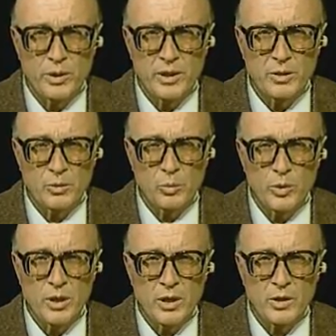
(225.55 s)

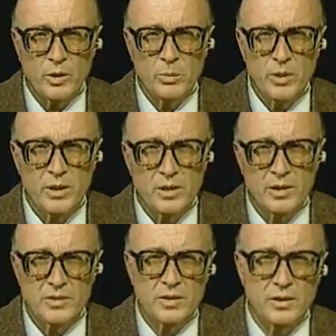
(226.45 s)
We are going to be
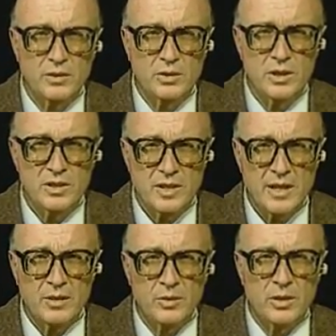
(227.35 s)
listening to the
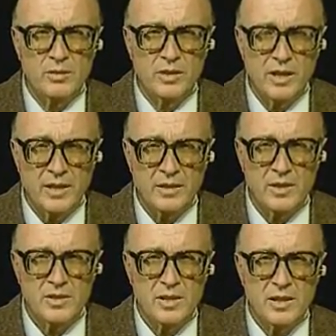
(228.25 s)
sound of the
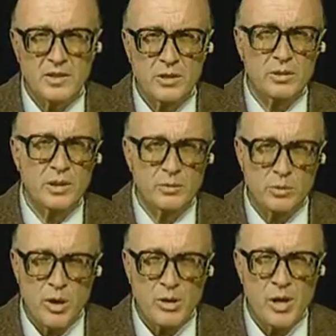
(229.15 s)
candidates, and Geraldine
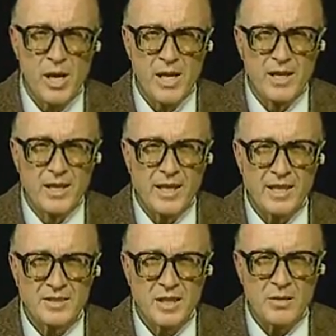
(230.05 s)
Ferraro
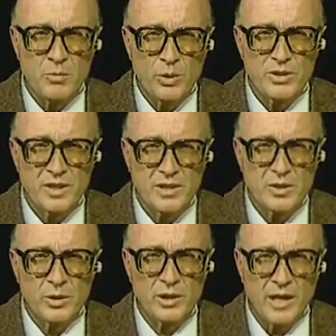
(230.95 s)
has a voice that
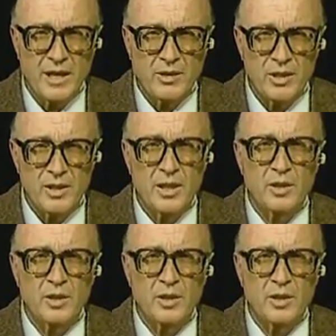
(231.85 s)
is going to carry.